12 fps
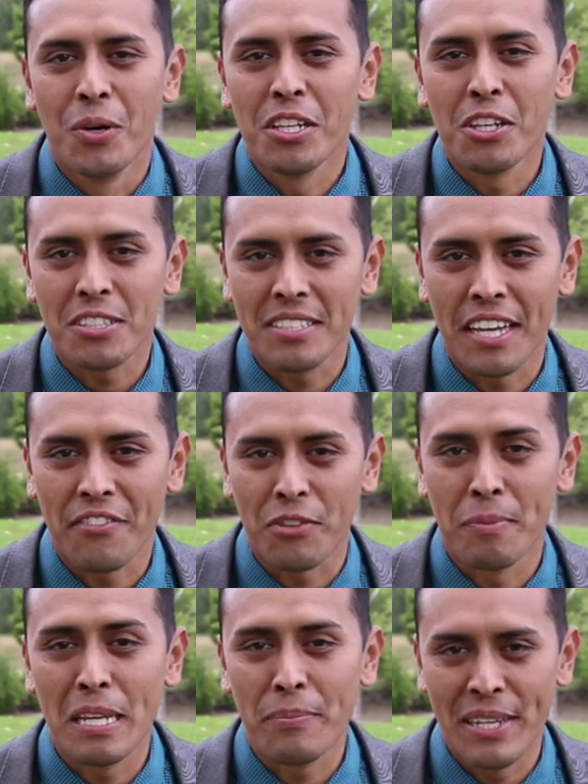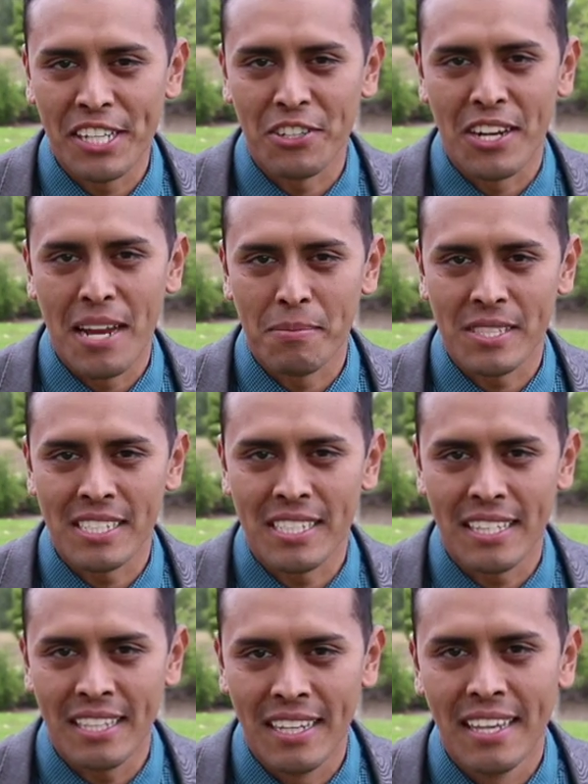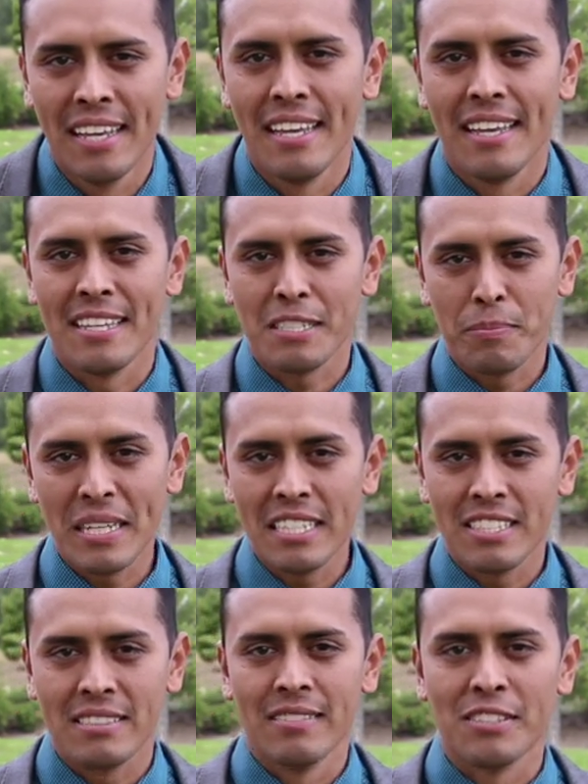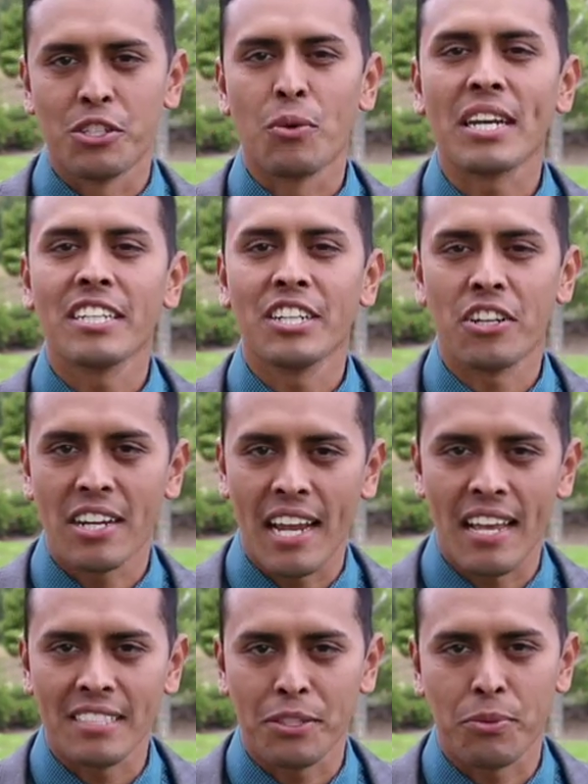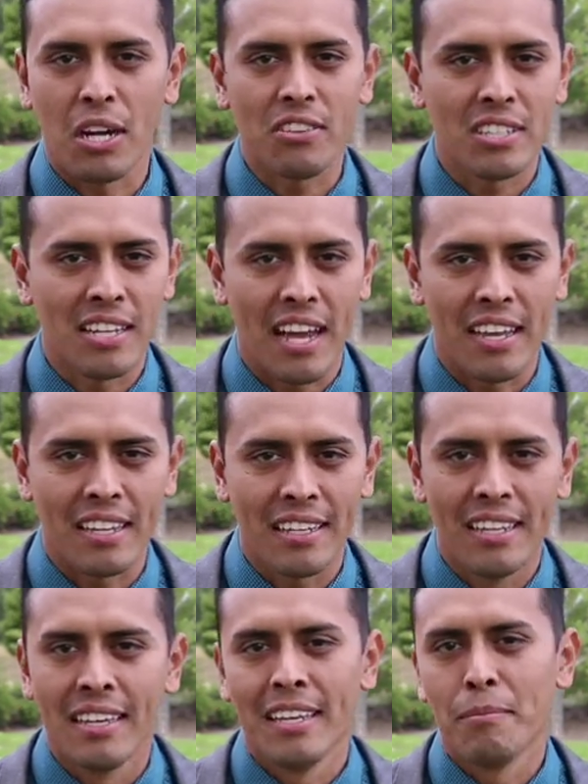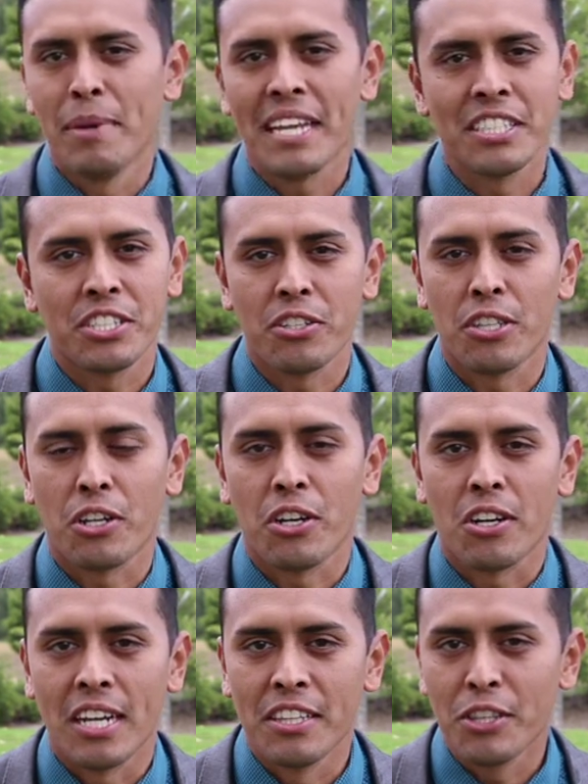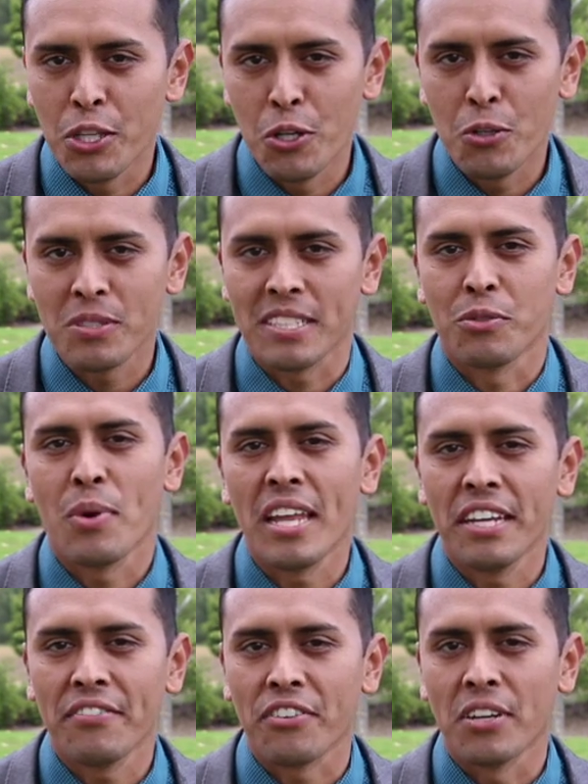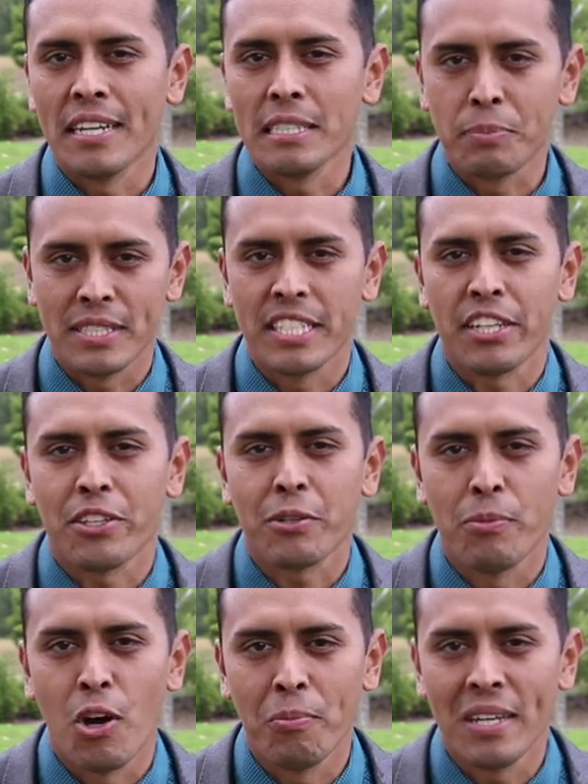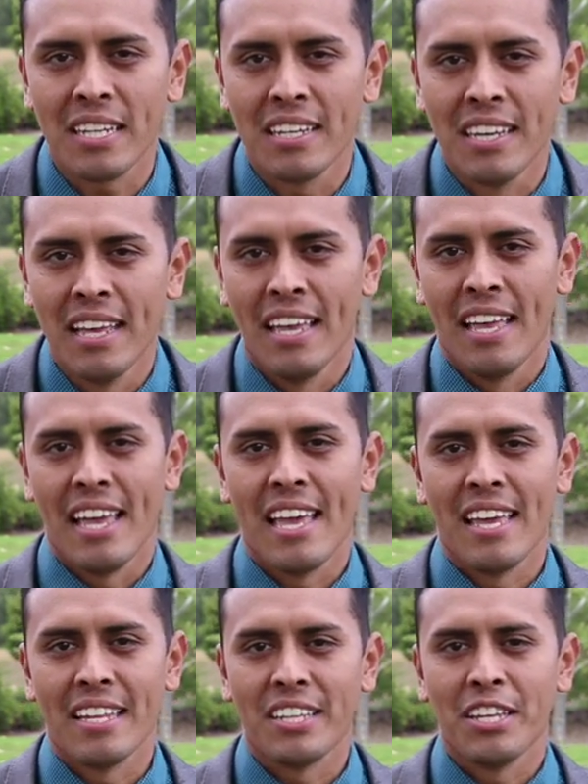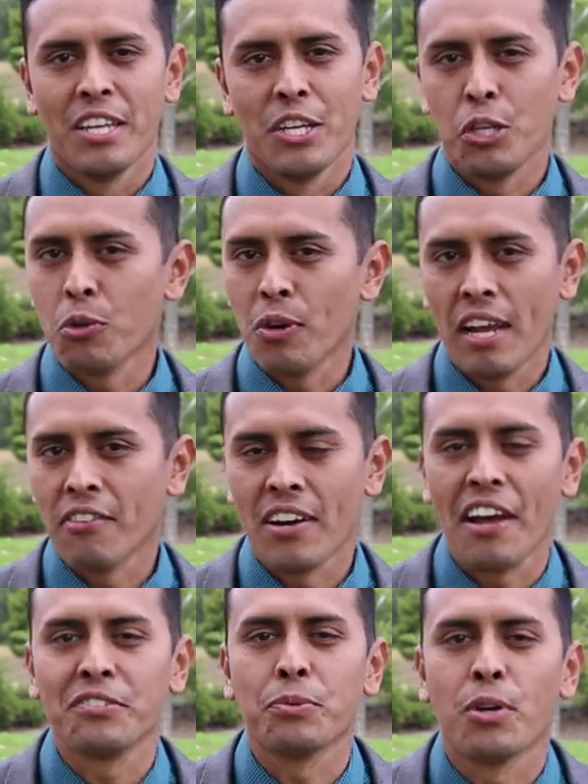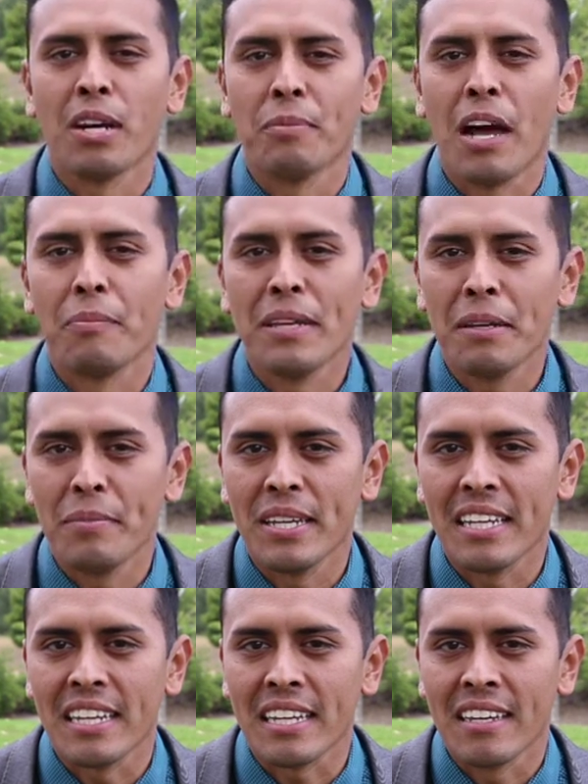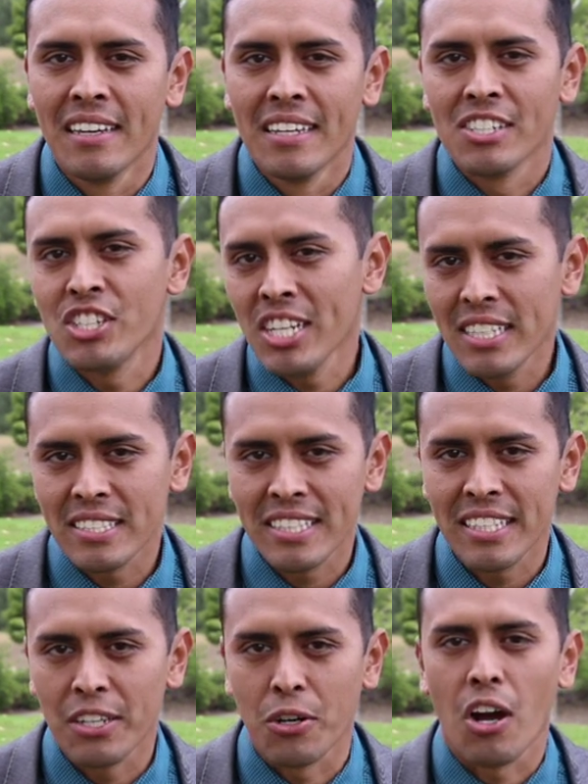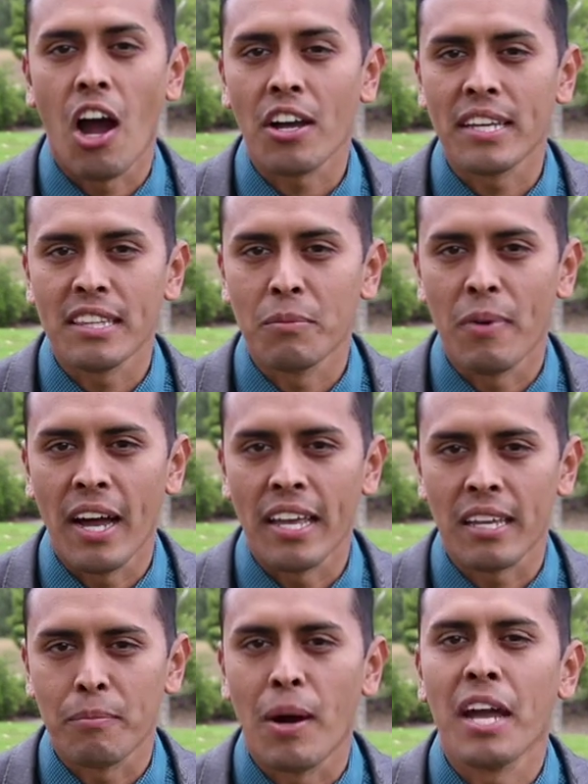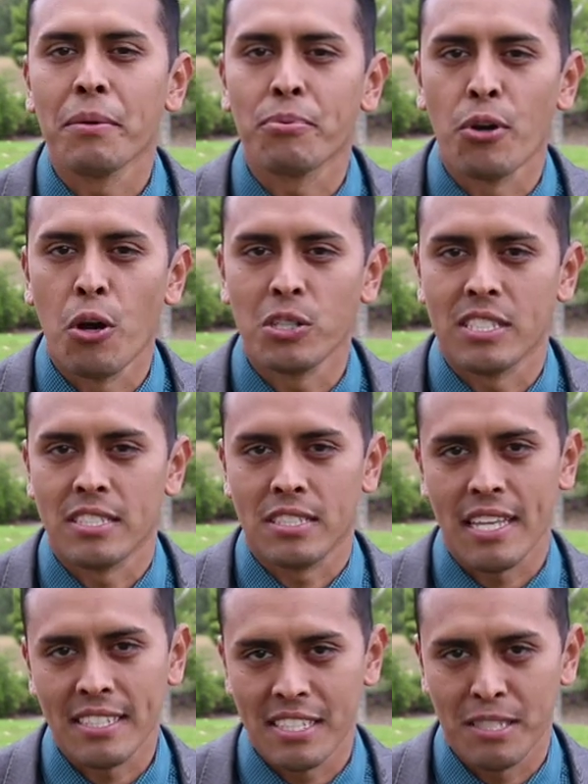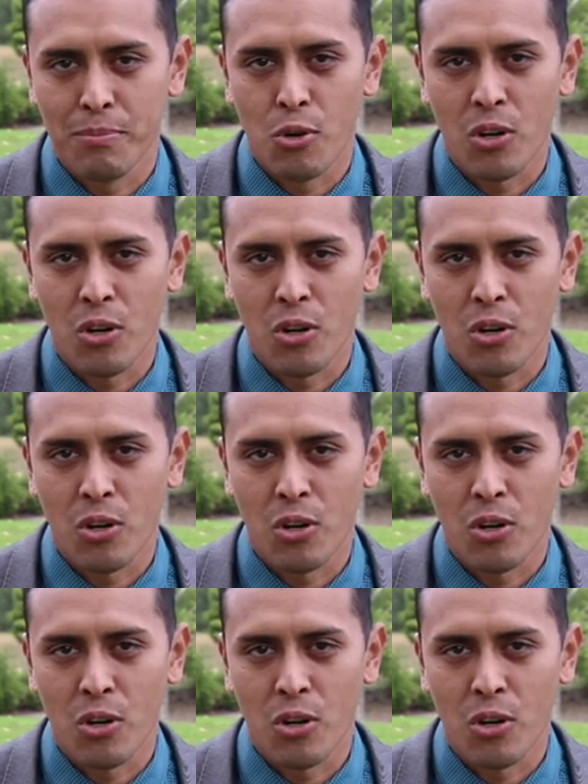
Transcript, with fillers: What it looks like for me being your MC is me directing your guests throughout the night, making sure they're enthused and ready for each particular moment, and you don't ever have to worry about me being cheesy or hogging the mic. My approach is less is